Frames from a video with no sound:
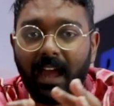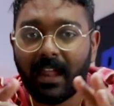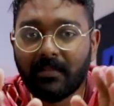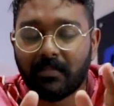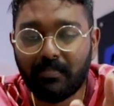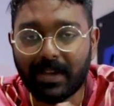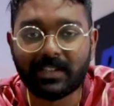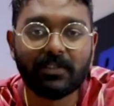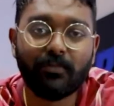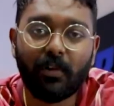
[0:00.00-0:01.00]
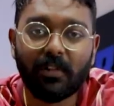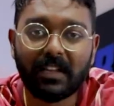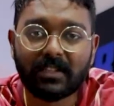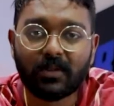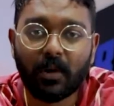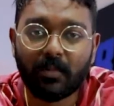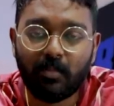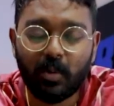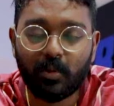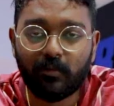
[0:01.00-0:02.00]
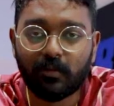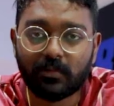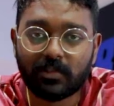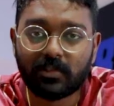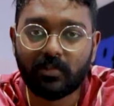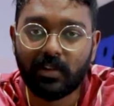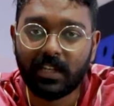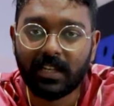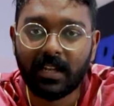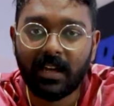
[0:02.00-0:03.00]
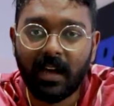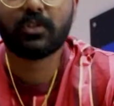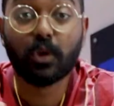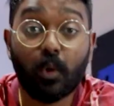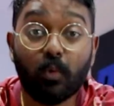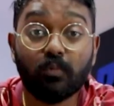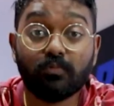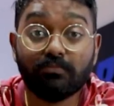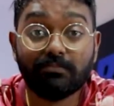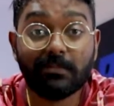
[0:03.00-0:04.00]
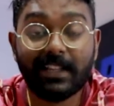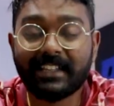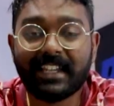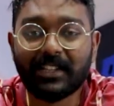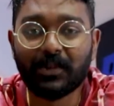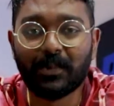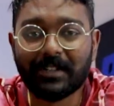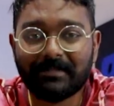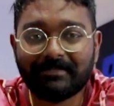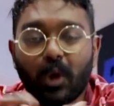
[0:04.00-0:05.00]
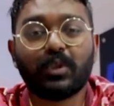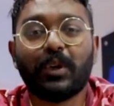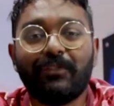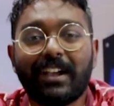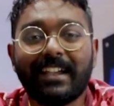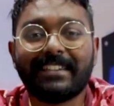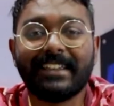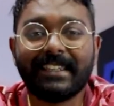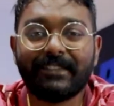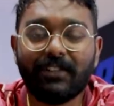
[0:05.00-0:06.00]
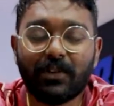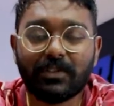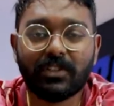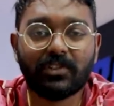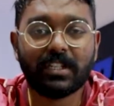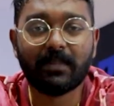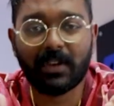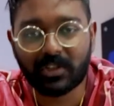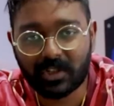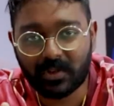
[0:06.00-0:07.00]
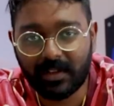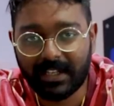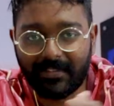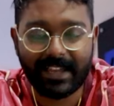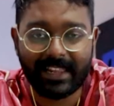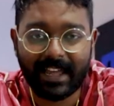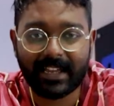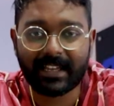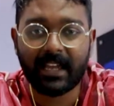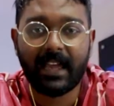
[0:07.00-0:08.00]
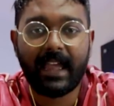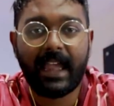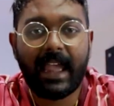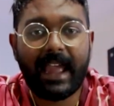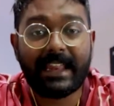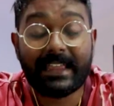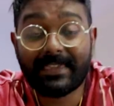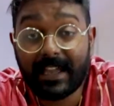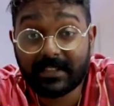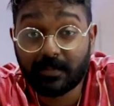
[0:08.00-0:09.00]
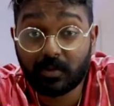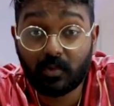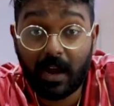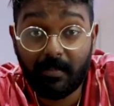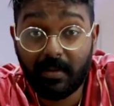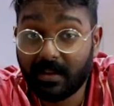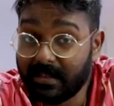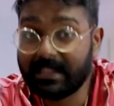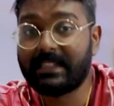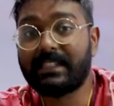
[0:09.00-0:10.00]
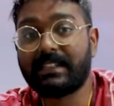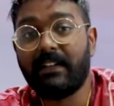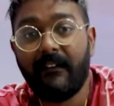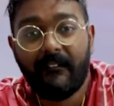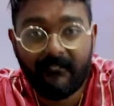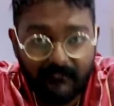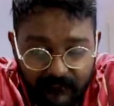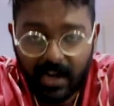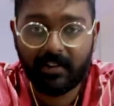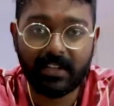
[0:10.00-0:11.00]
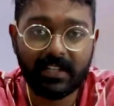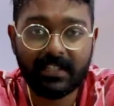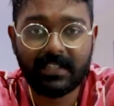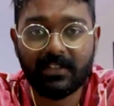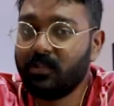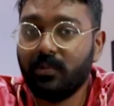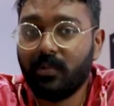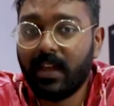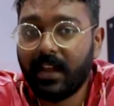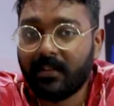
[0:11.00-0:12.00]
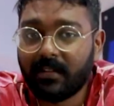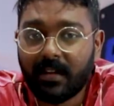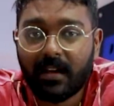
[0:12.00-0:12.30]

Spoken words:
and best of all, it's got a beautiful screen. So let's get to it. Also, if you guys think this video is interesting, make sure to leave a like and hit that subscribe button. It's very easy to do that.